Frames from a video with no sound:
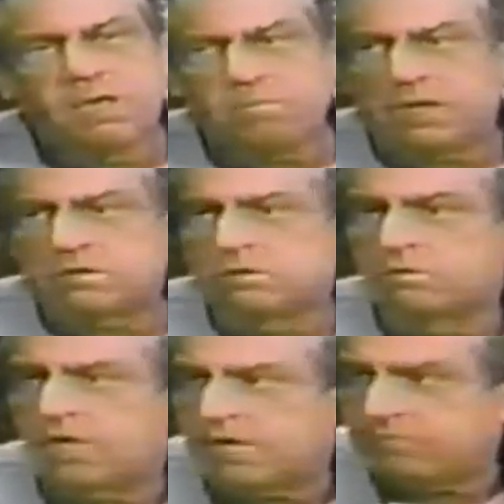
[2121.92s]
by two
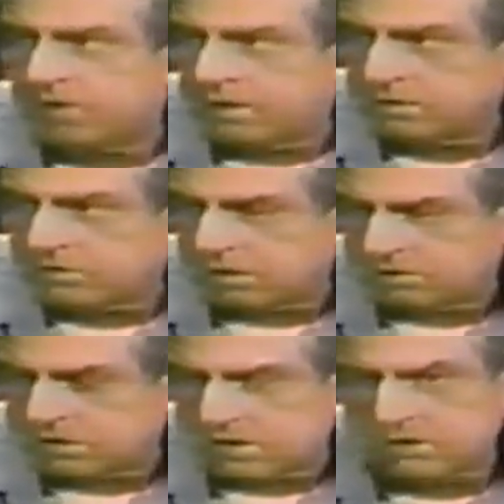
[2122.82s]
lifelong
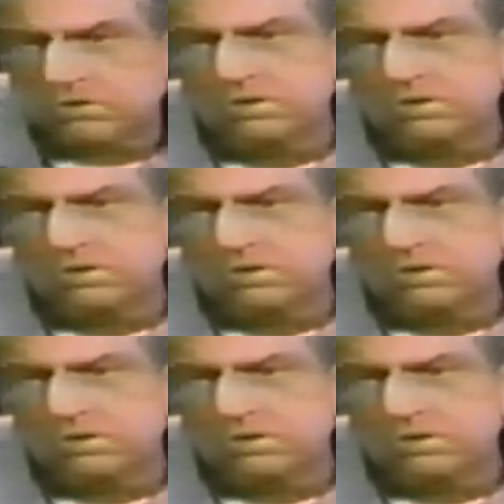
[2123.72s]
socialists,